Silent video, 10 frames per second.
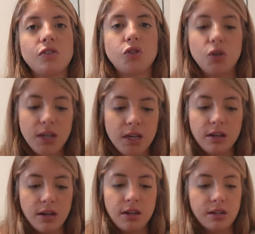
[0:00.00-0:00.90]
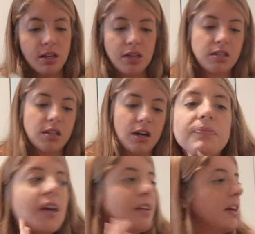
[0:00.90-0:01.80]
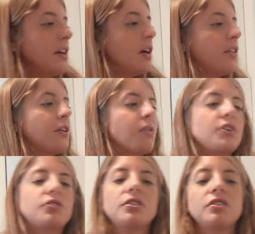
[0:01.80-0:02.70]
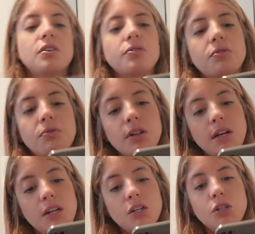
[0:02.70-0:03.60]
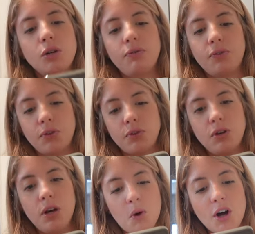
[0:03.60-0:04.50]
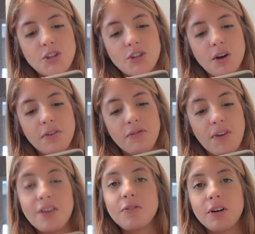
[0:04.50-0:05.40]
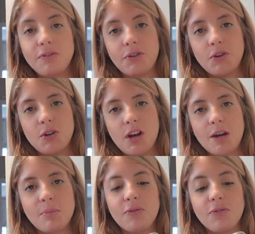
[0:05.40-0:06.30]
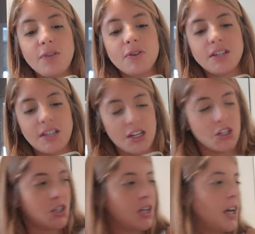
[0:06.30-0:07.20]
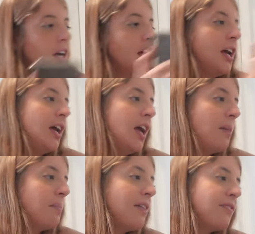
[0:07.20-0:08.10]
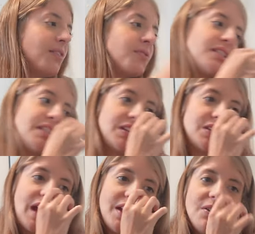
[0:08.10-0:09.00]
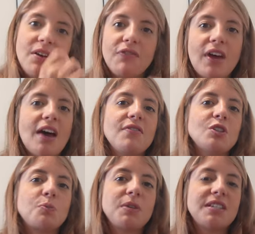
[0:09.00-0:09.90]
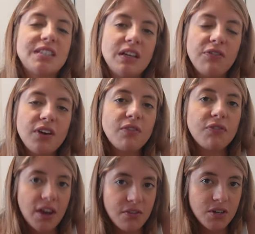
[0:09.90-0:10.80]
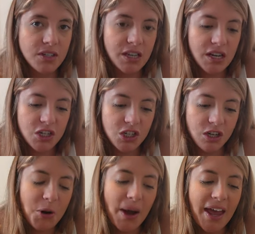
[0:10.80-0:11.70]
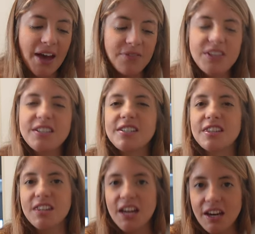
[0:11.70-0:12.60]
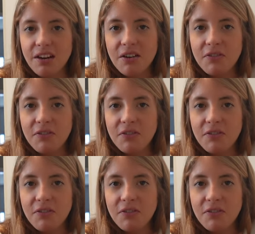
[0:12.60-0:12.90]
to eat the things there. And then the other question is also related to food. What's your favorite food? Like, my favorite dish. My favorite dish. I don't know if I have a specific favorite dish. No, I have this thing